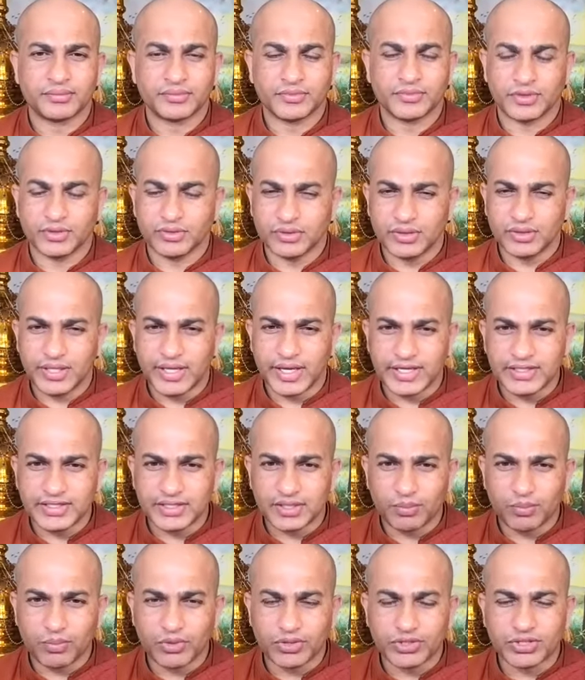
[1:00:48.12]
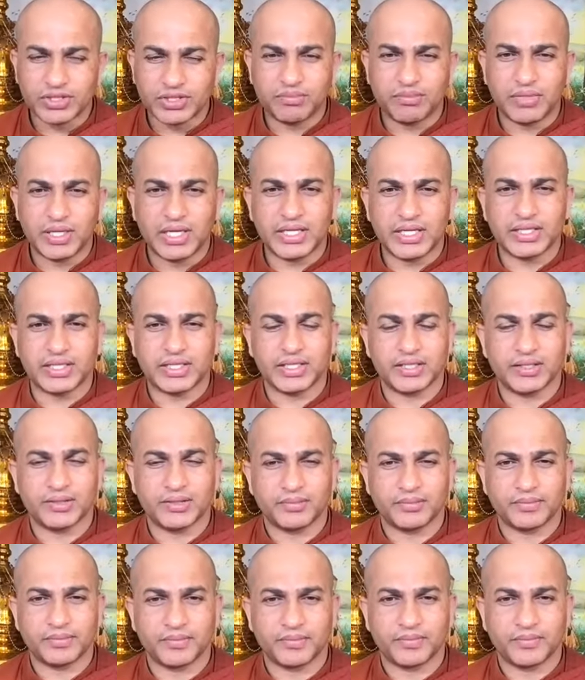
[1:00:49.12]
You know, there is a possibility.
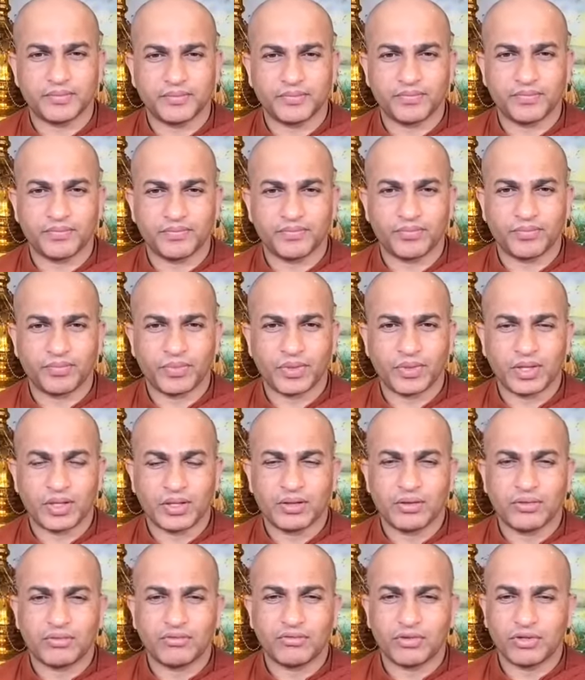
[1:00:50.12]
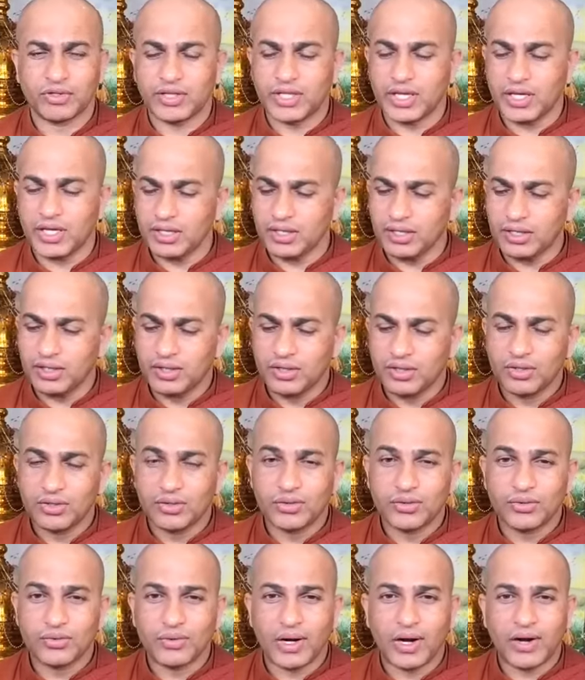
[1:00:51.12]
So then
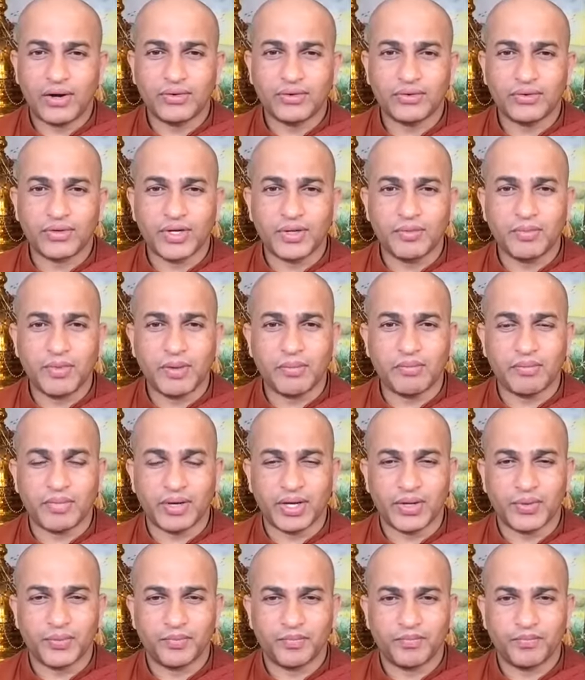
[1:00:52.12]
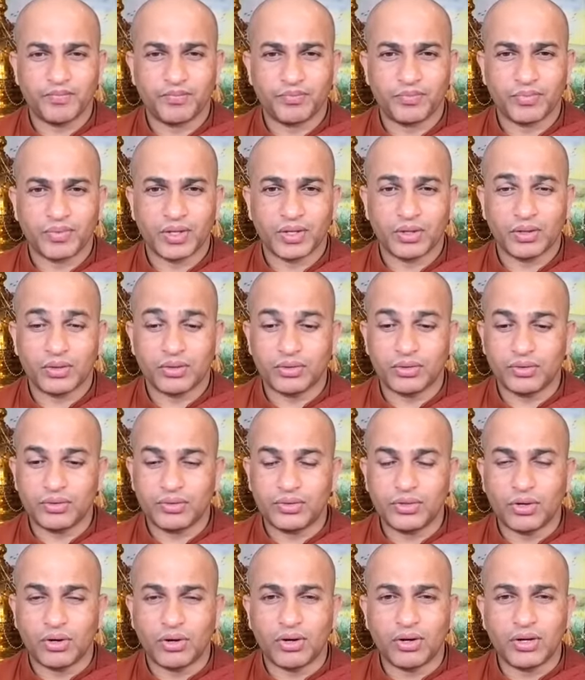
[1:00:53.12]
you have to remember,
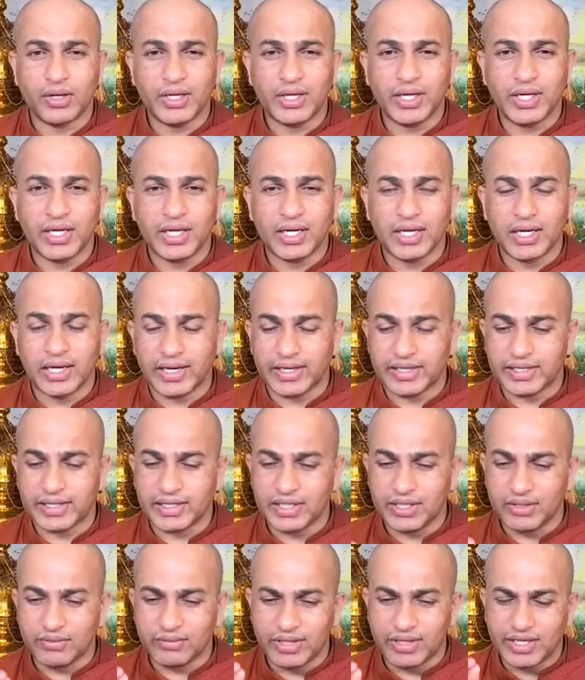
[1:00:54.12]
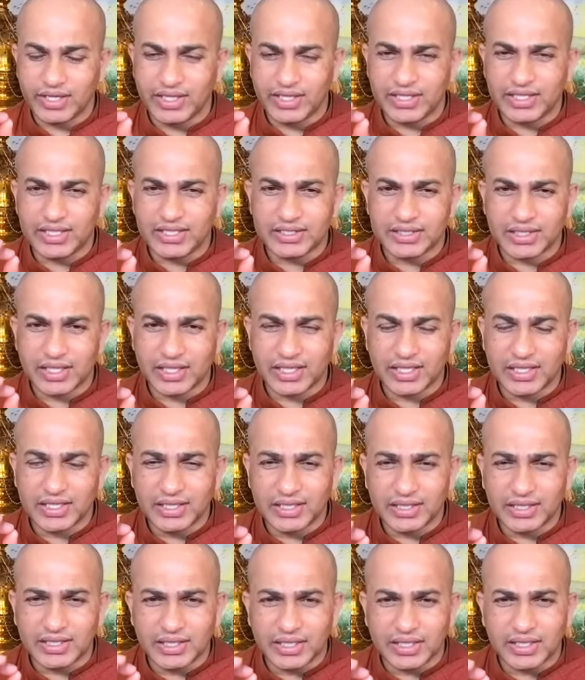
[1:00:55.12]
don't neglect, even it is a
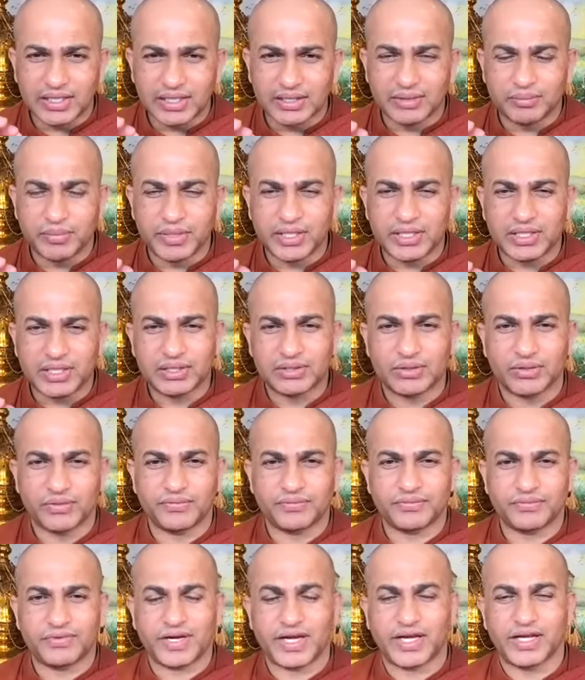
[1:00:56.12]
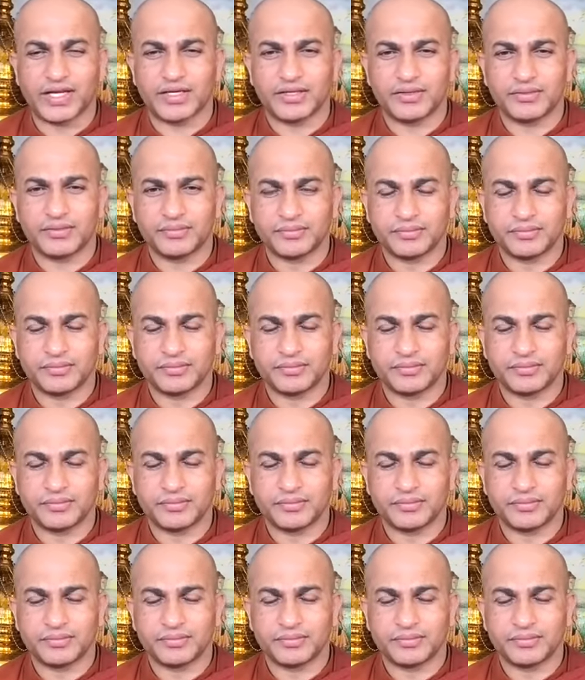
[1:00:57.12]
little bit of fire.